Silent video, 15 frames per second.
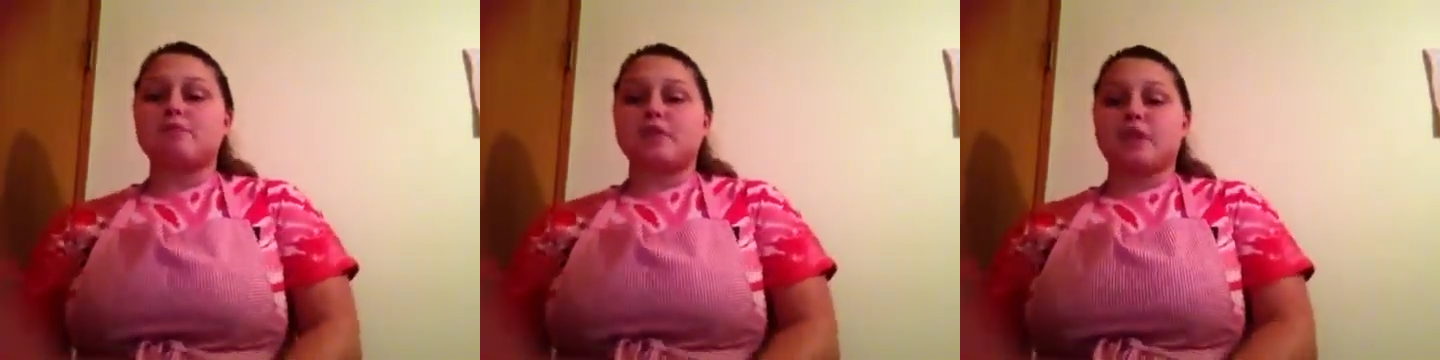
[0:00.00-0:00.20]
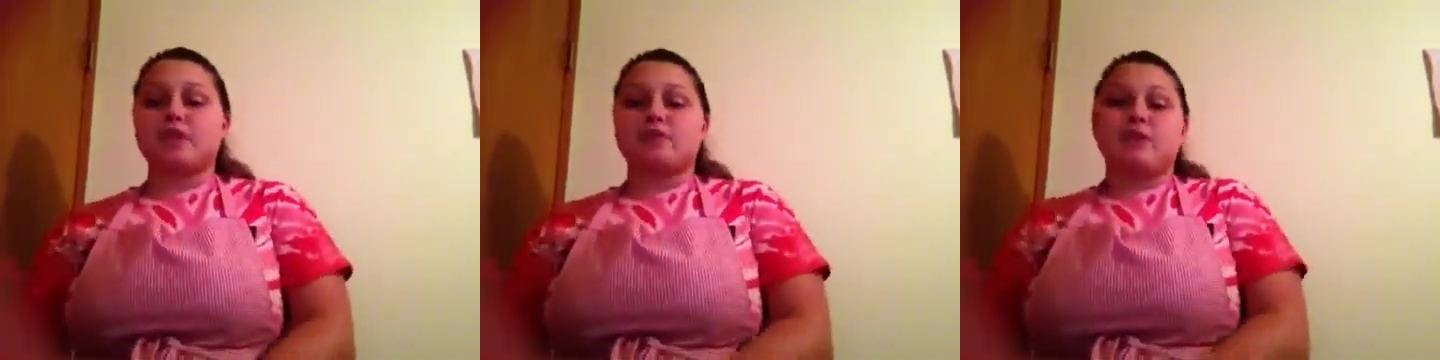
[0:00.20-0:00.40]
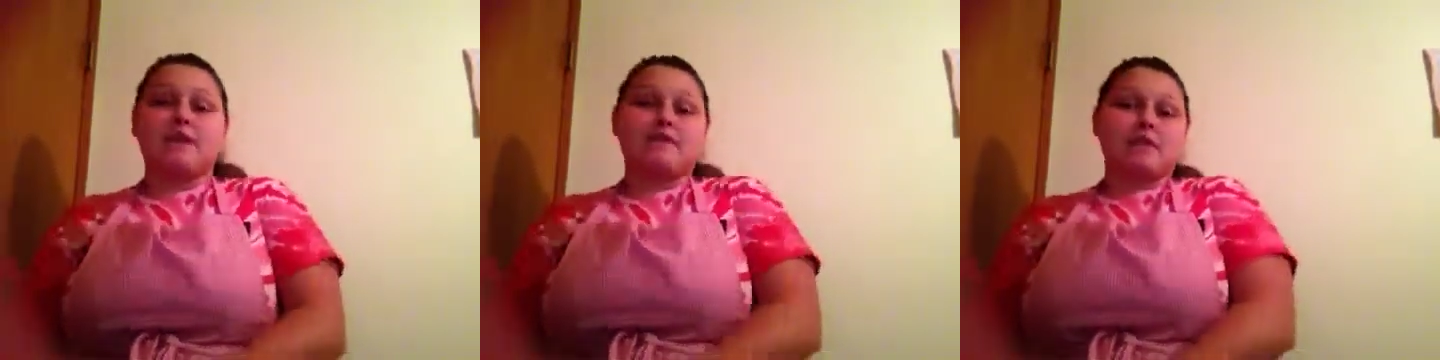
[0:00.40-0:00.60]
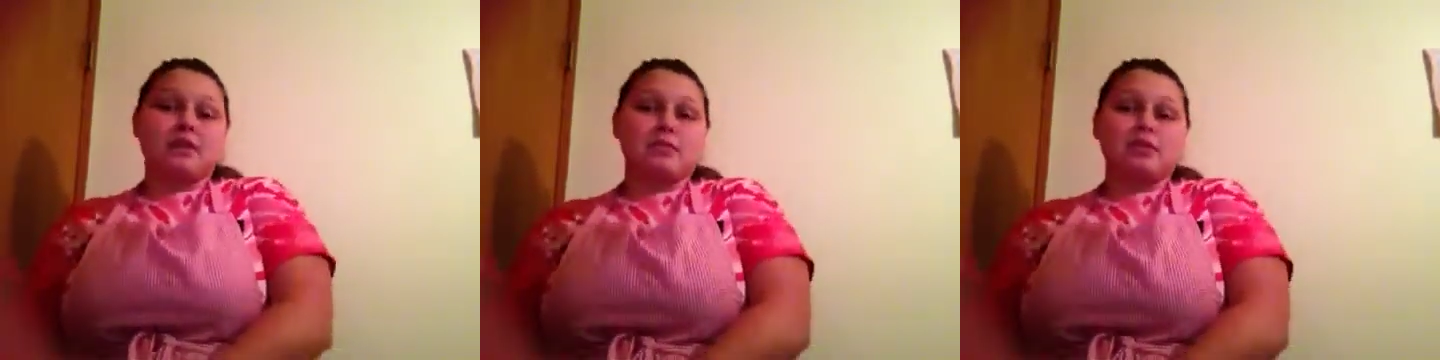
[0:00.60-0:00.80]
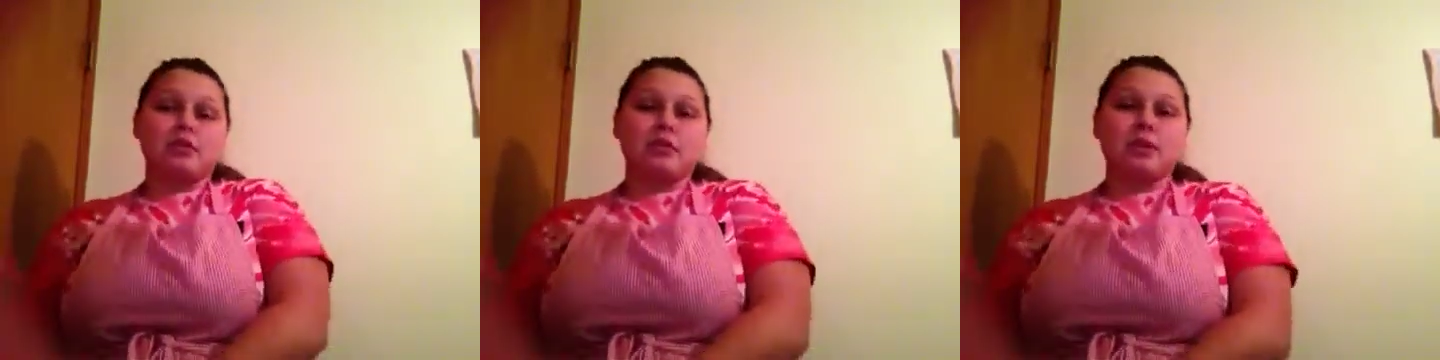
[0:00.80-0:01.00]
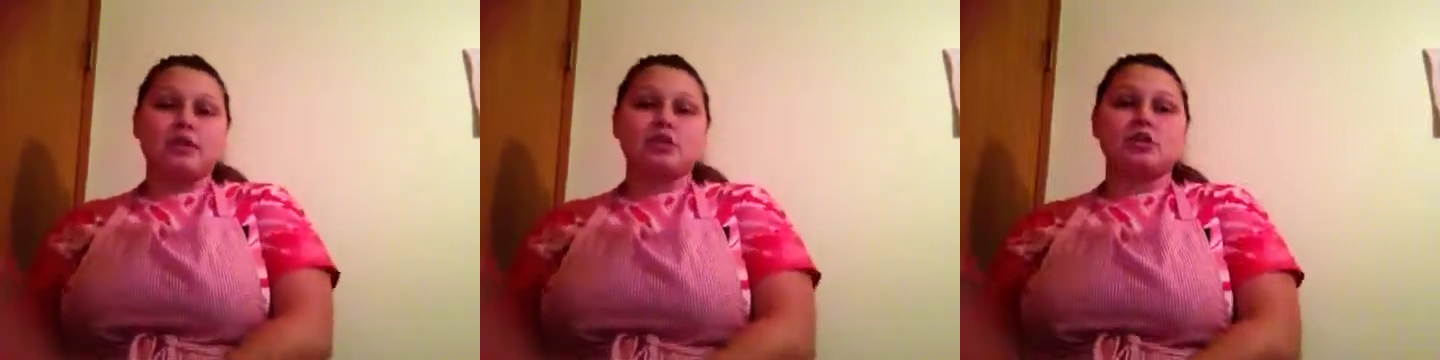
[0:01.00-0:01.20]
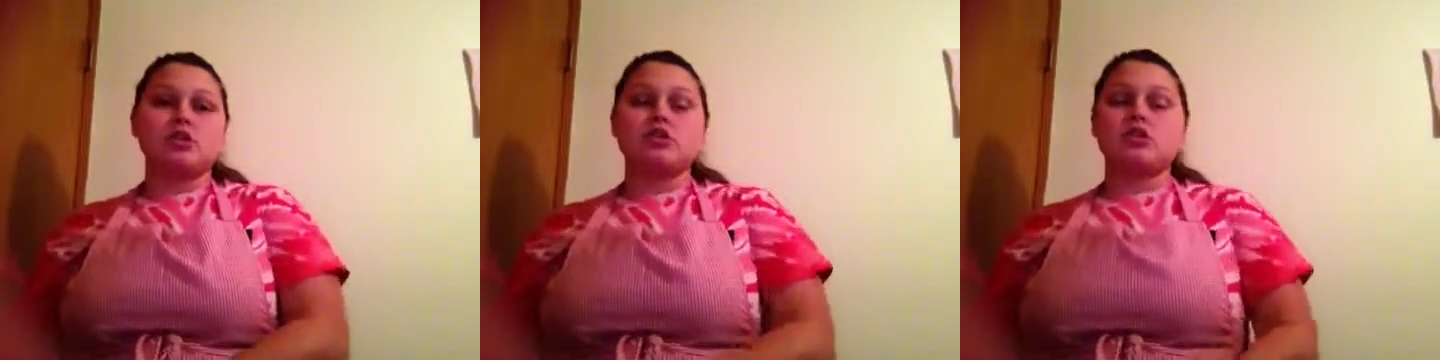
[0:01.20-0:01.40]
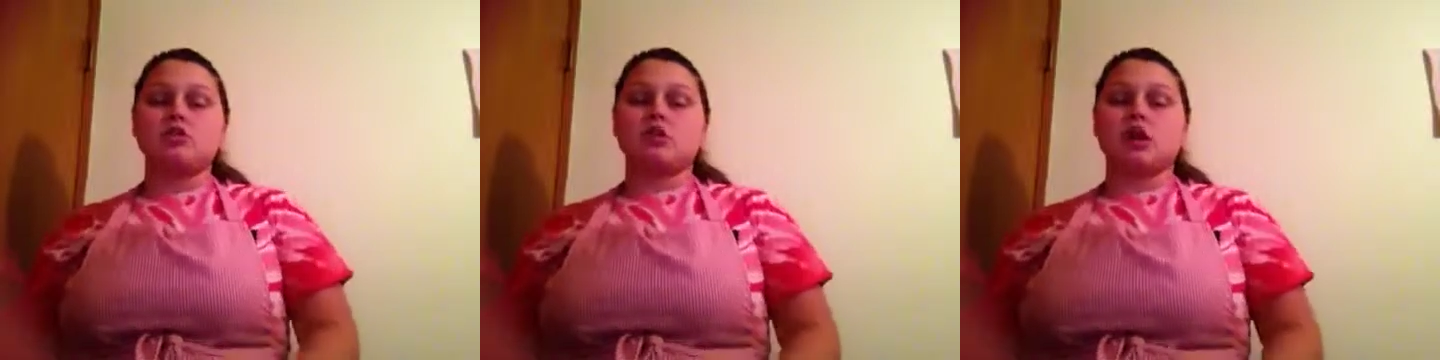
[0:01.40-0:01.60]
If you have any more
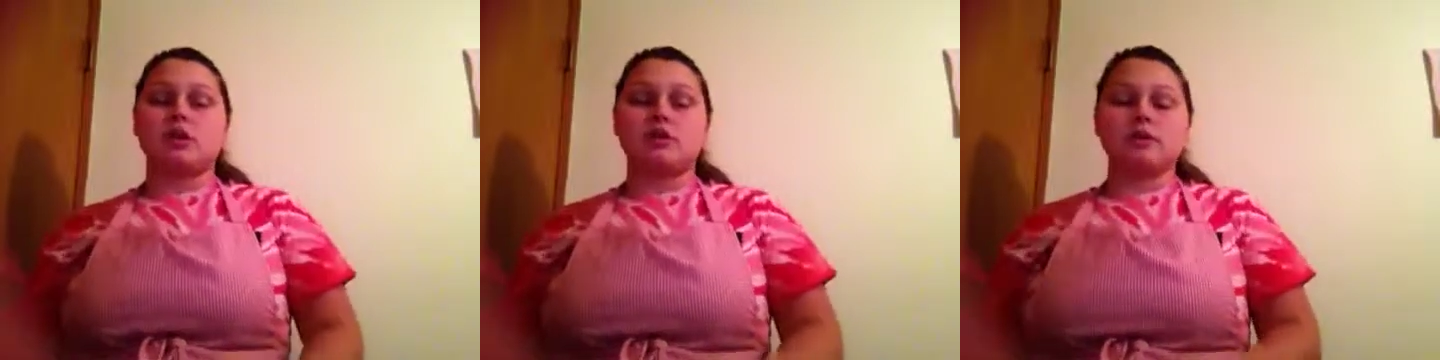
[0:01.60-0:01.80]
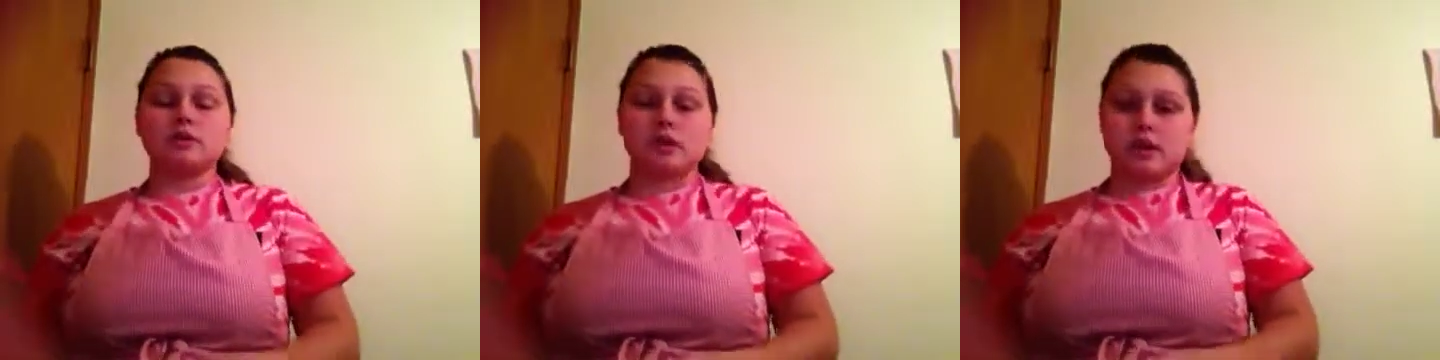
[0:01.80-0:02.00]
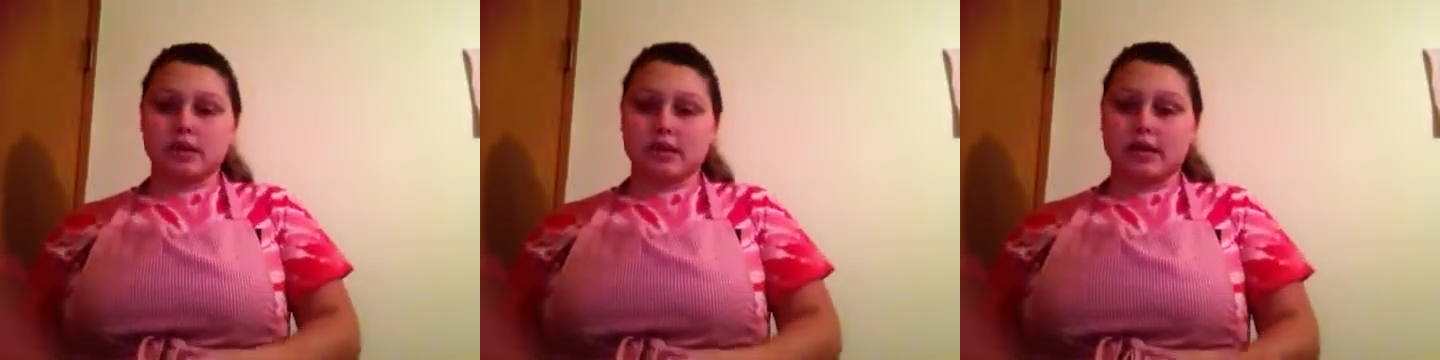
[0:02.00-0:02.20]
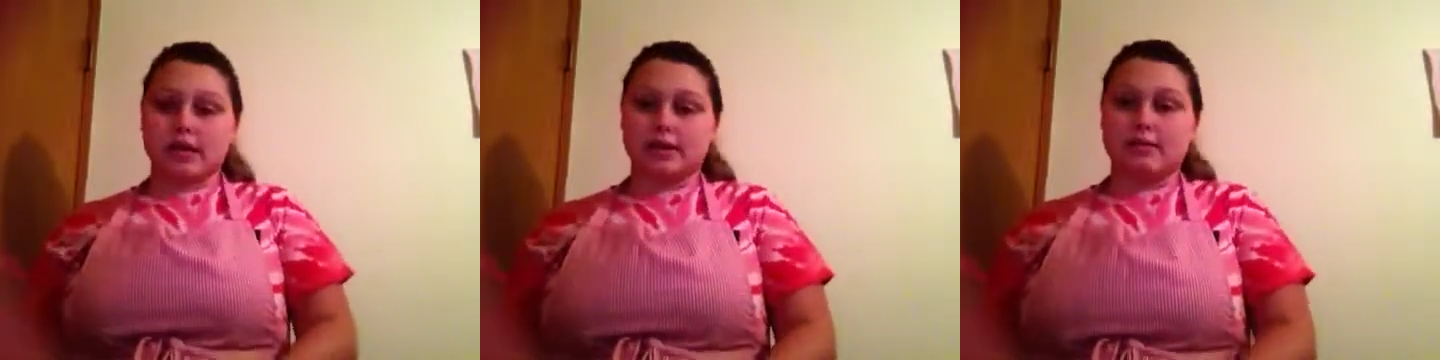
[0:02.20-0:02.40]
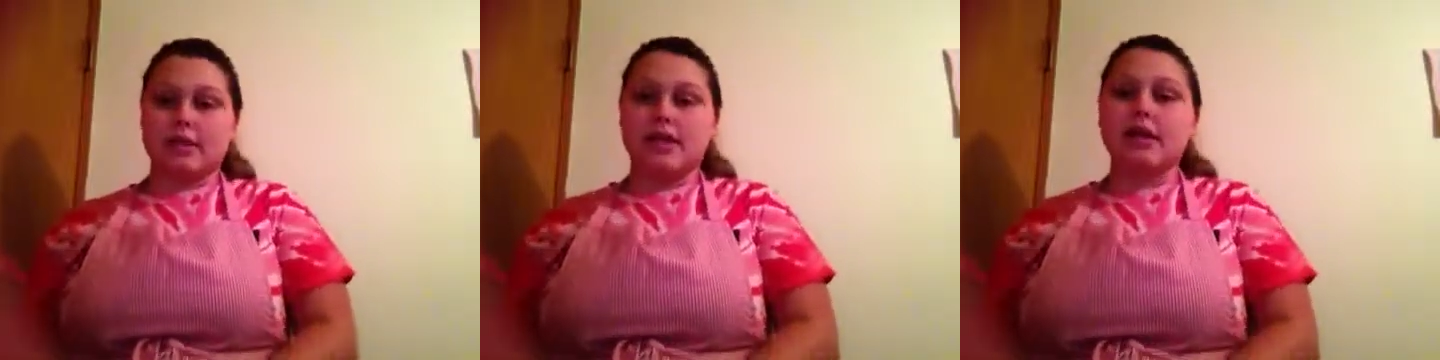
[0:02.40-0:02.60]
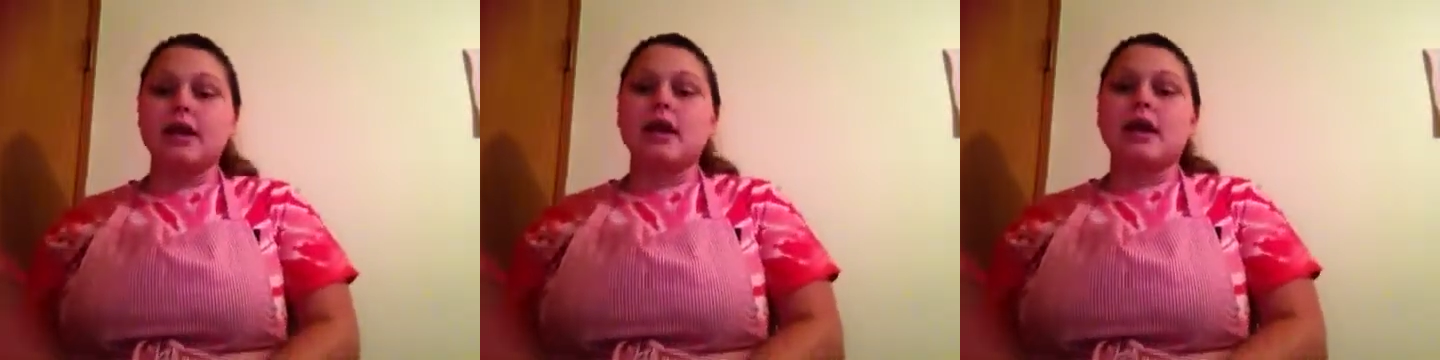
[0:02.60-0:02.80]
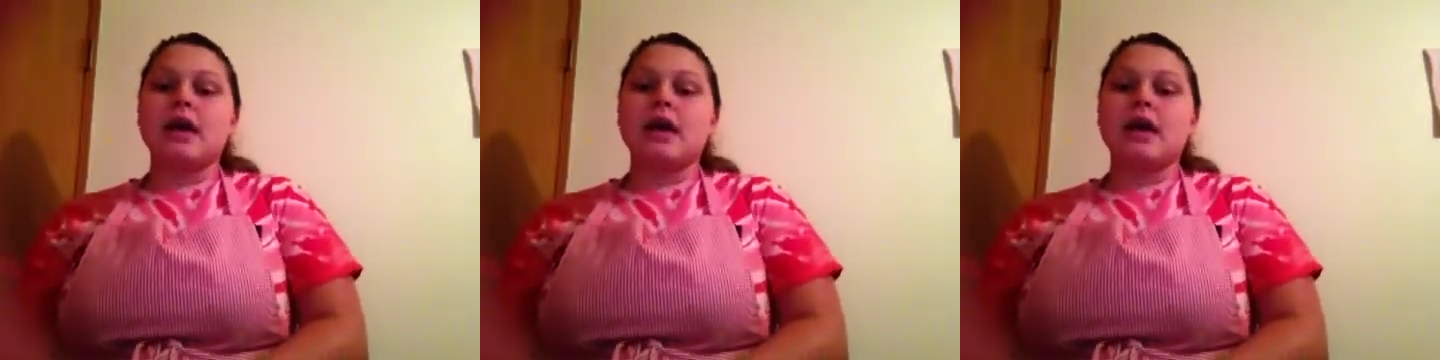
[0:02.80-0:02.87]
questions, you can always contact me,